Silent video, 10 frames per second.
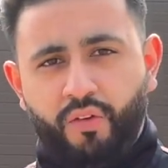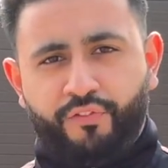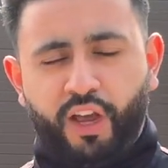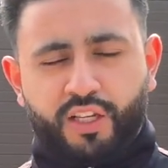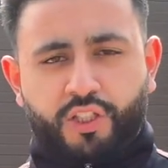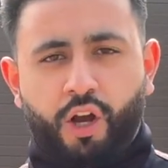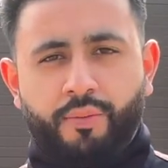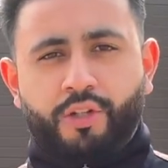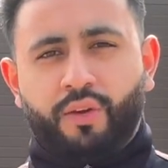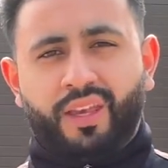First
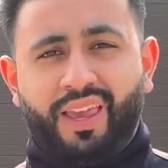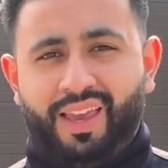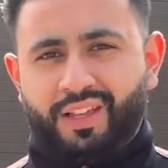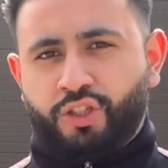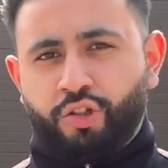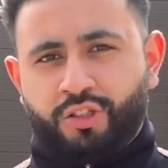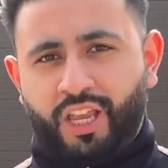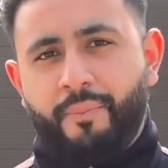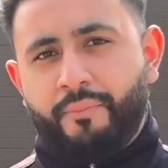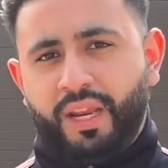time doing it, it took
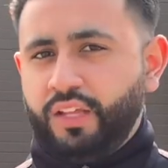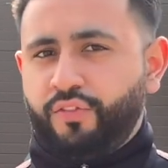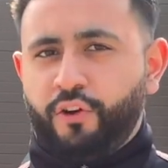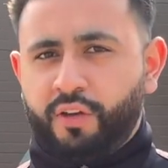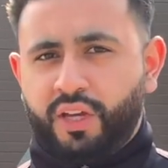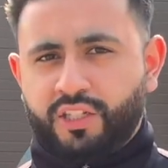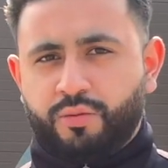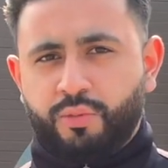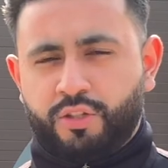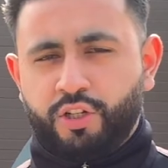10 minutes for a
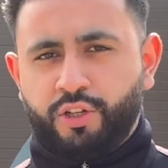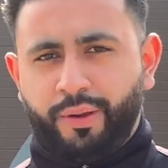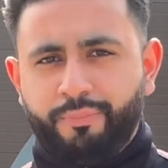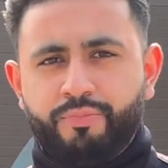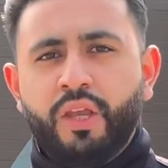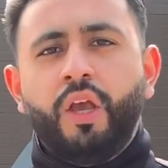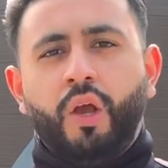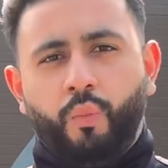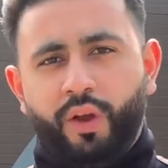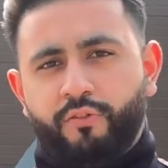customer to do it.
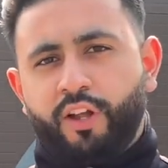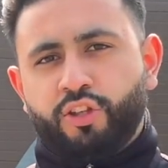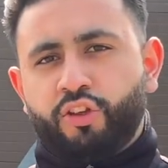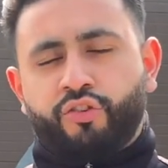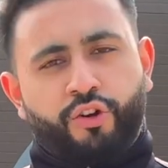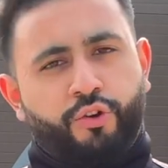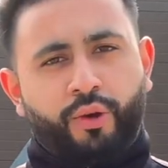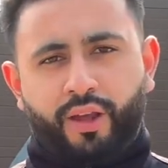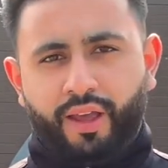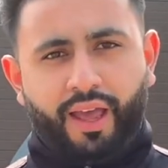We run you
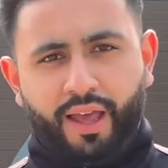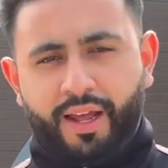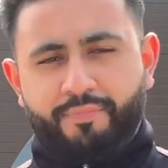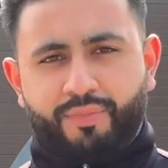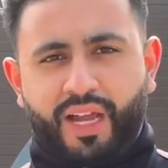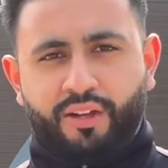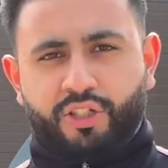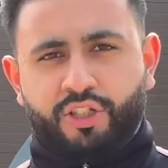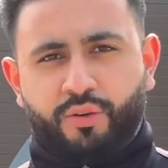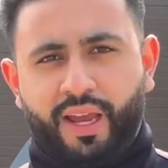through how
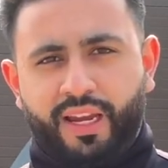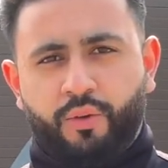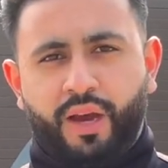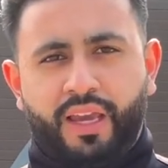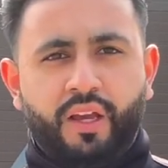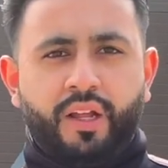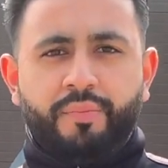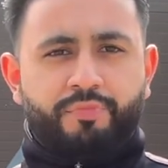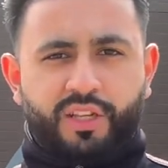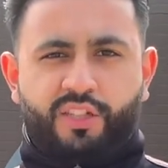to do it anyway.
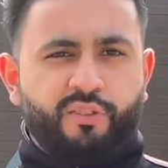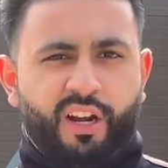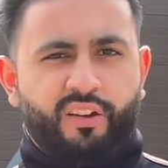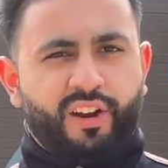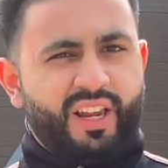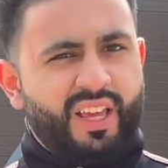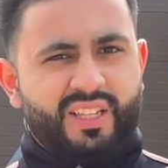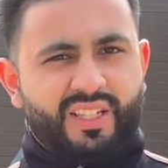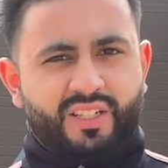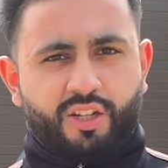But it's a really
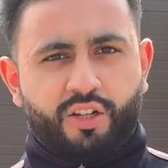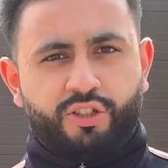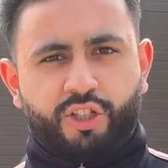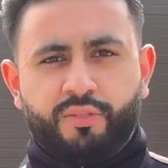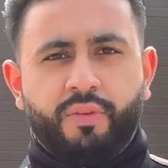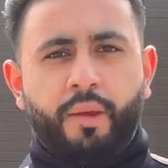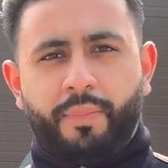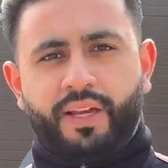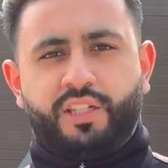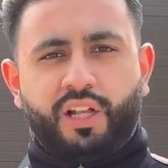easy solution.
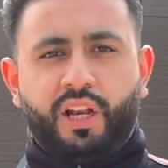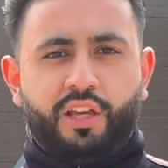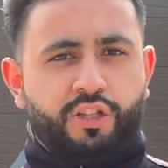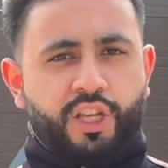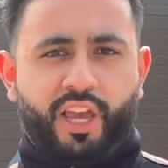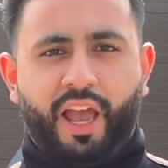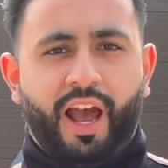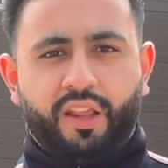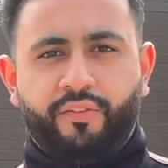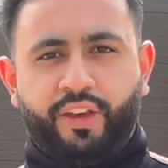Basically, you take it
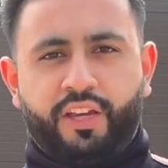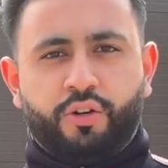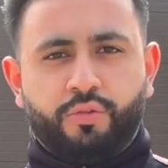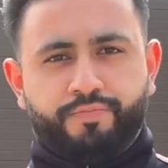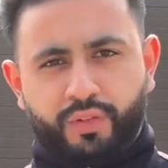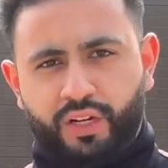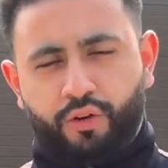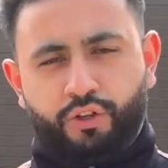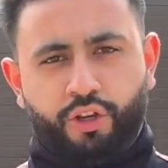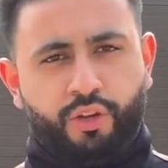out of the vehicle, the
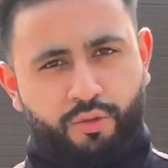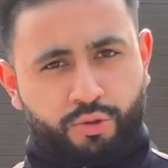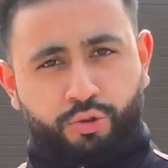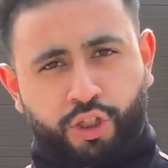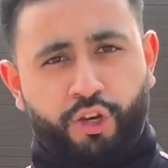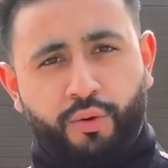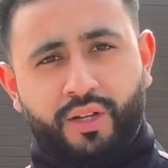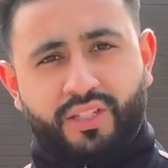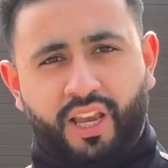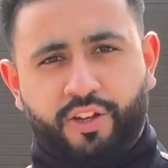little unit, which we'll show you
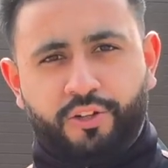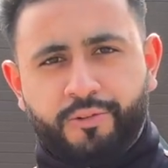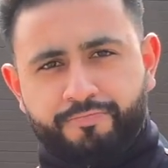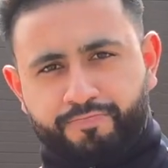in a second.